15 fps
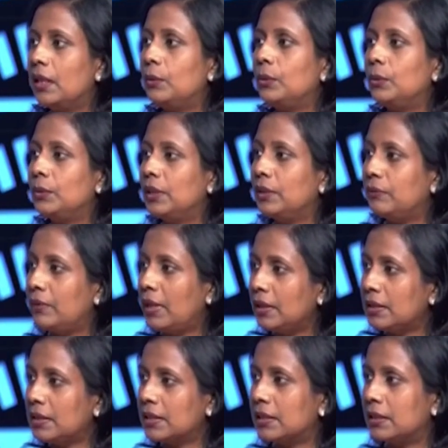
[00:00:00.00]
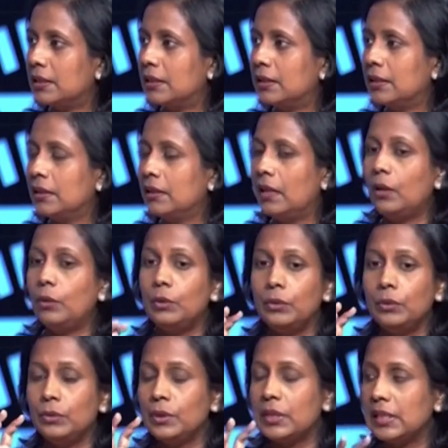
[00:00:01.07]
how do they function, how
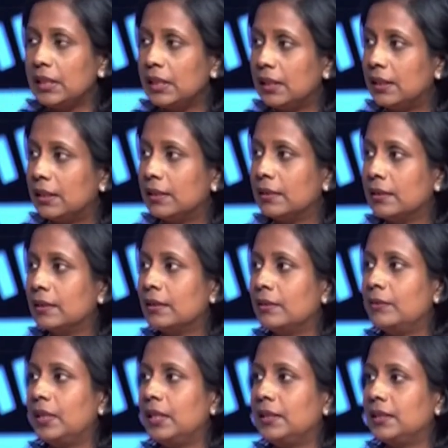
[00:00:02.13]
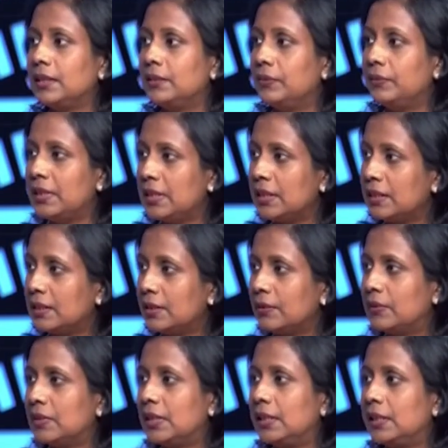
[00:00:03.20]
do you see, what is the physics
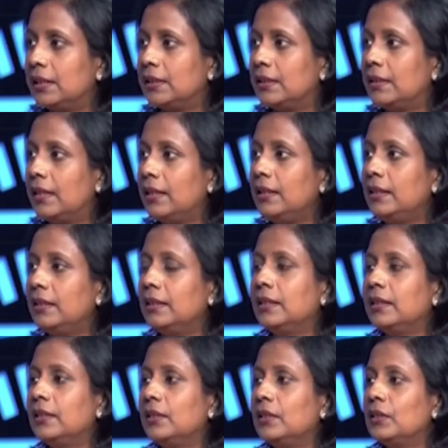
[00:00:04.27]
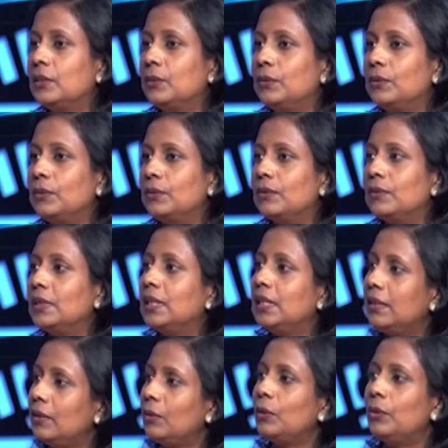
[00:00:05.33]
of seeing, right? So
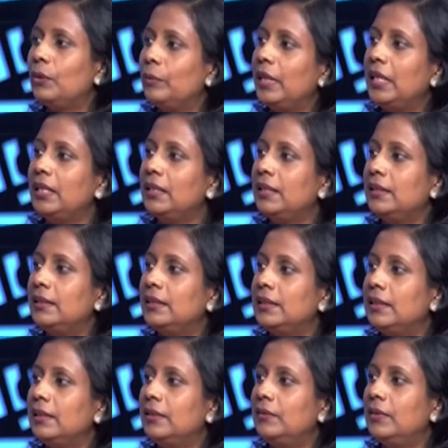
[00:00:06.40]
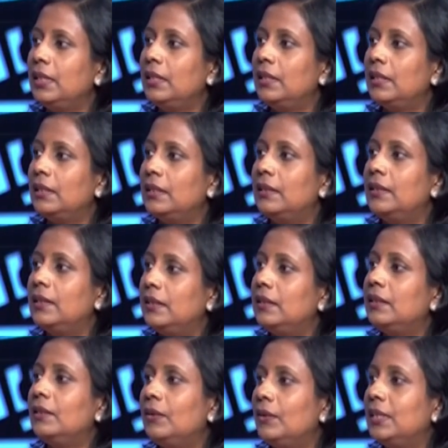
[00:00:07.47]
then automatically the kid will
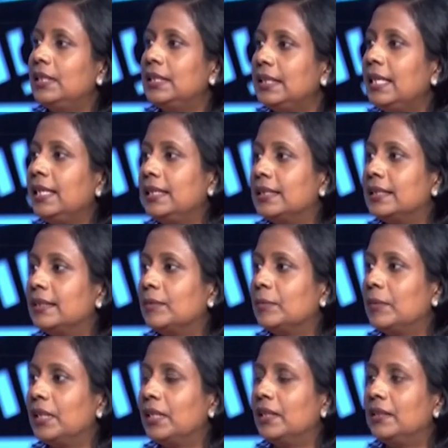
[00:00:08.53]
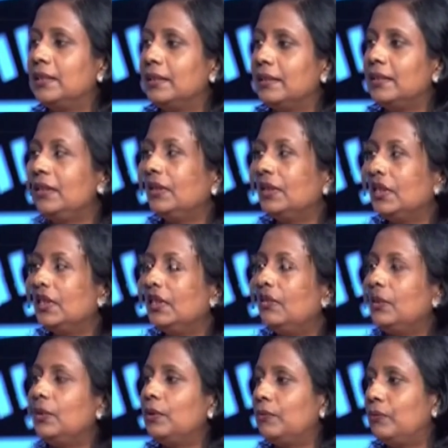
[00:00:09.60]
learn all the science, but he or she
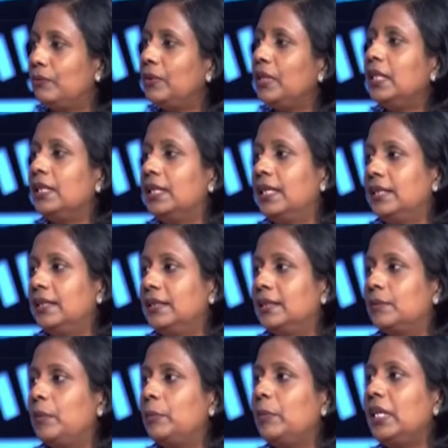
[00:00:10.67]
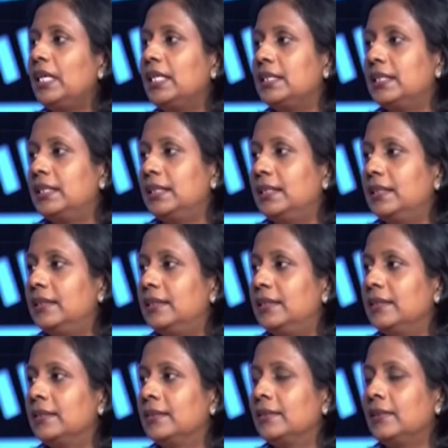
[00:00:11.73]
won't feel that he's memorizing
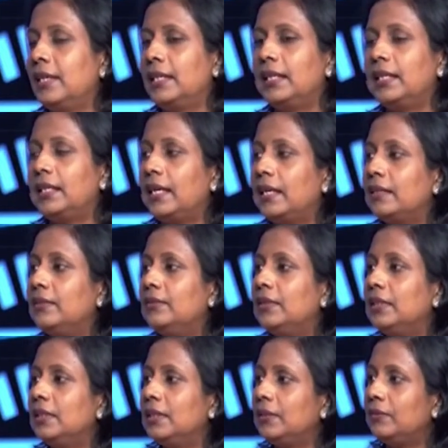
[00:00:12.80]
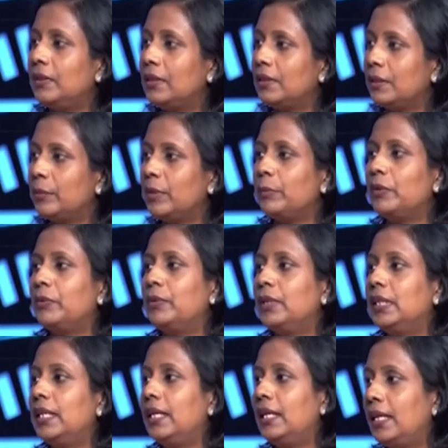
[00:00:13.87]
anything. And that activity they will remember for
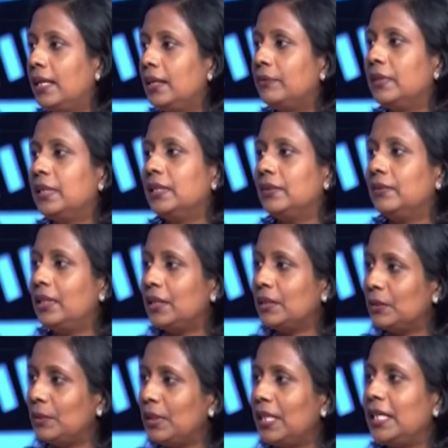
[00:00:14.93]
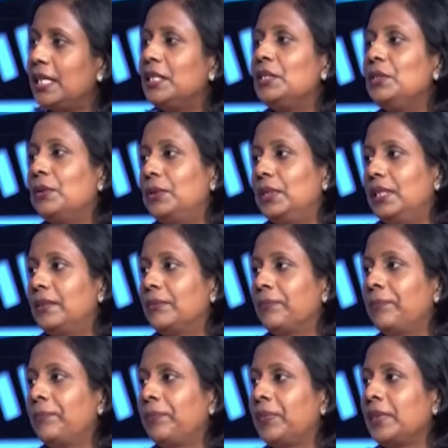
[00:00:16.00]
their life and they will actually enjoy
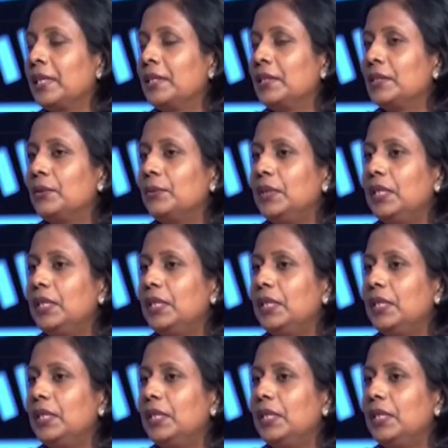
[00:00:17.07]
it. So